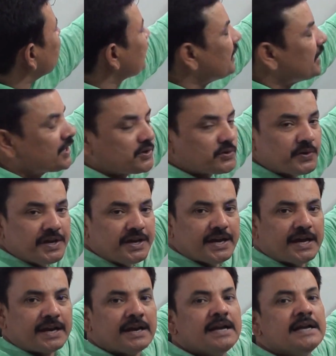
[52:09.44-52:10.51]
here to
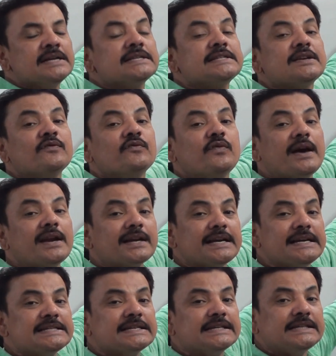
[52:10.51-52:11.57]
here, some work
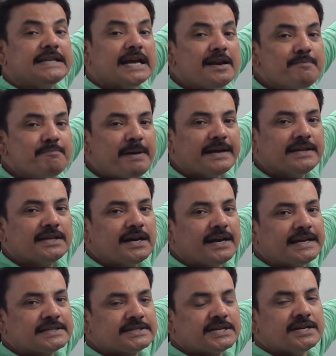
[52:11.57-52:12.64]
is done by the
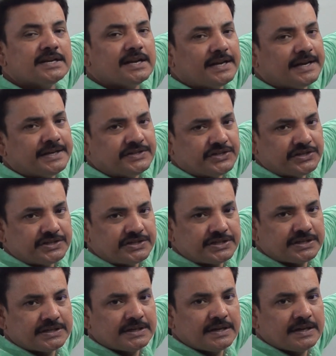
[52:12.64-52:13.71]
external agent.